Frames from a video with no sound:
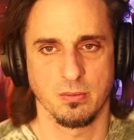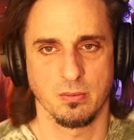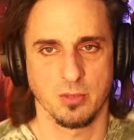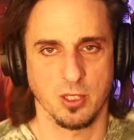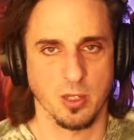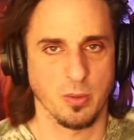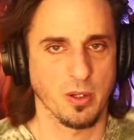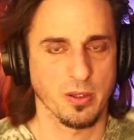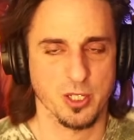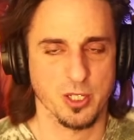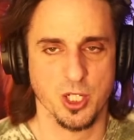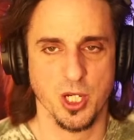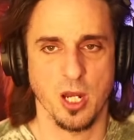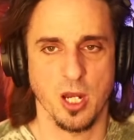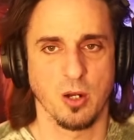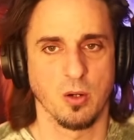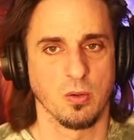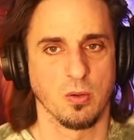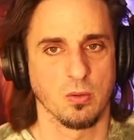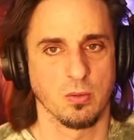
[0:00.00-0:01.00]
on the
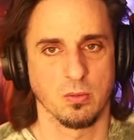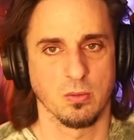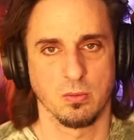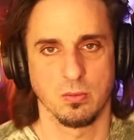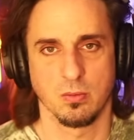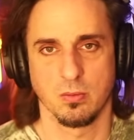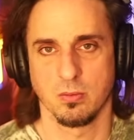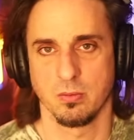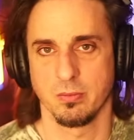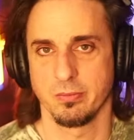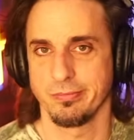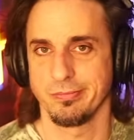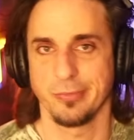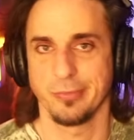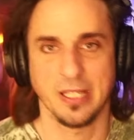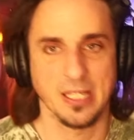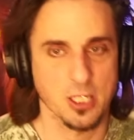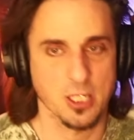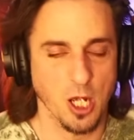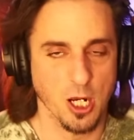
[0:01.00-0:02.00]
show. We
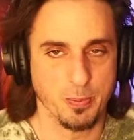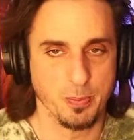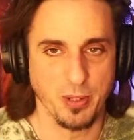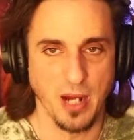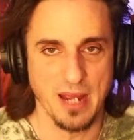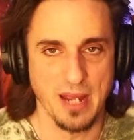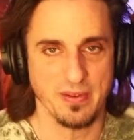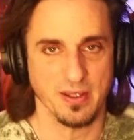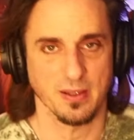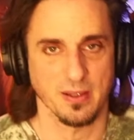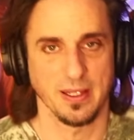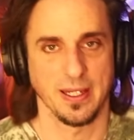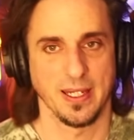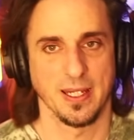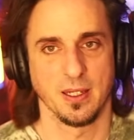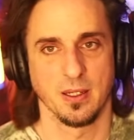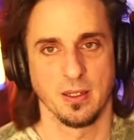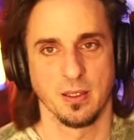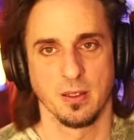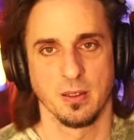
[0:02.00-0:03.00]
could talk privately.
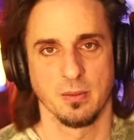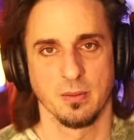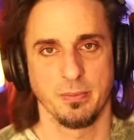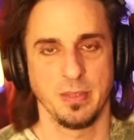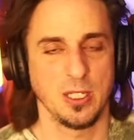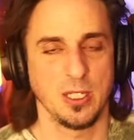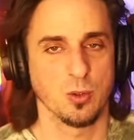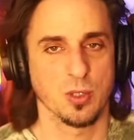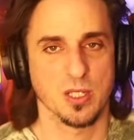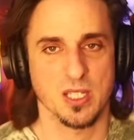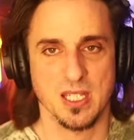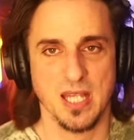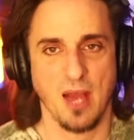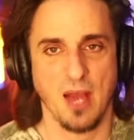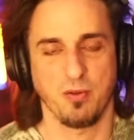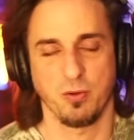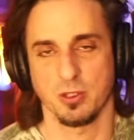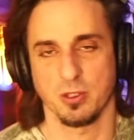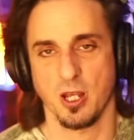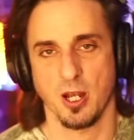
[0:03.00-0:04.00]
Me, you, and
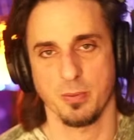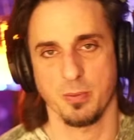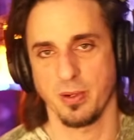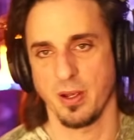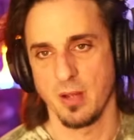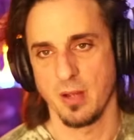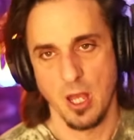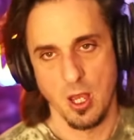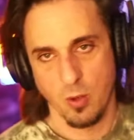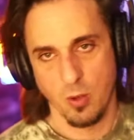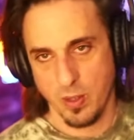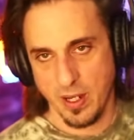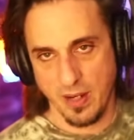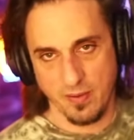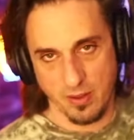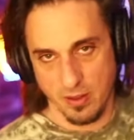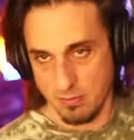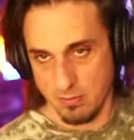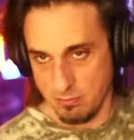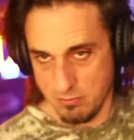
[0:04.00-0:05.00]
Steph will talk private.
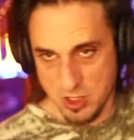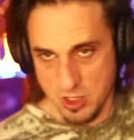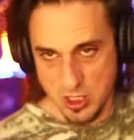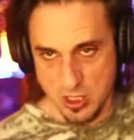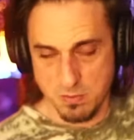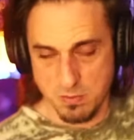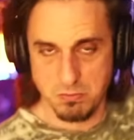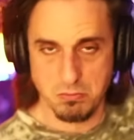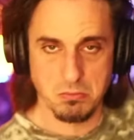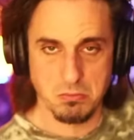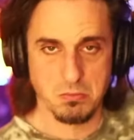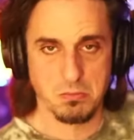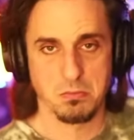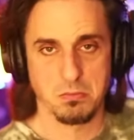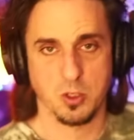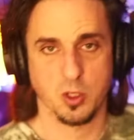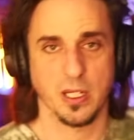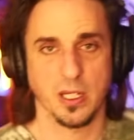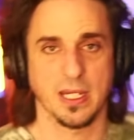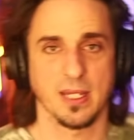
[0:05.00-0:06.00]
Whatever. Just
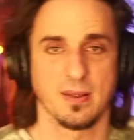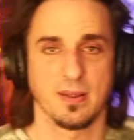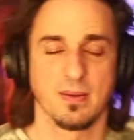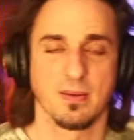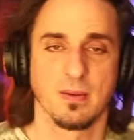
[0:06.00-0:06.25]
crickets.